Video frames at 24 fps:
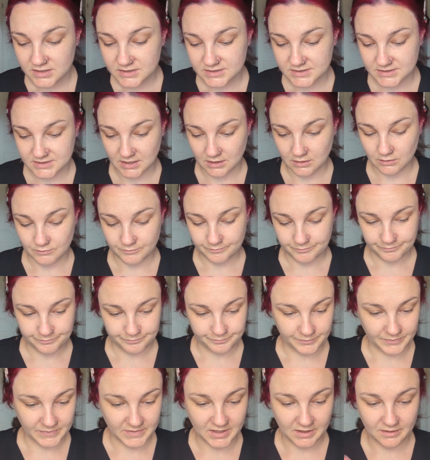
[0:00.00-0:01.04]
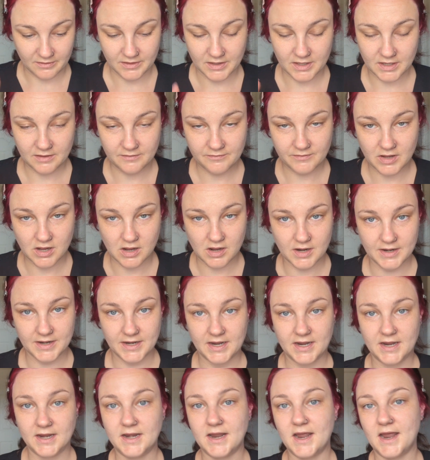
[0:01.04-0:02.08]
So now that I've gone
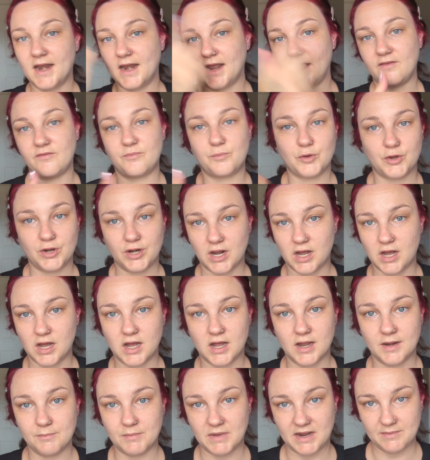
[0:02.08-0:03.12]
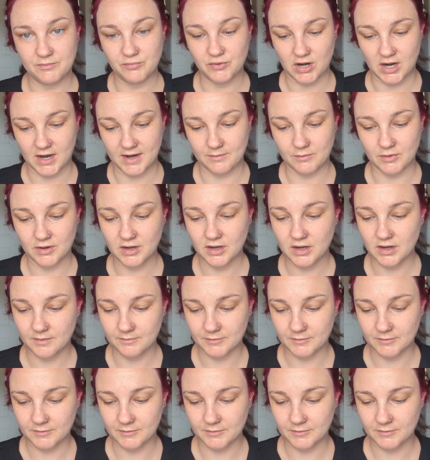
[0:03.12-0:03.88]
in and I've put on my primer,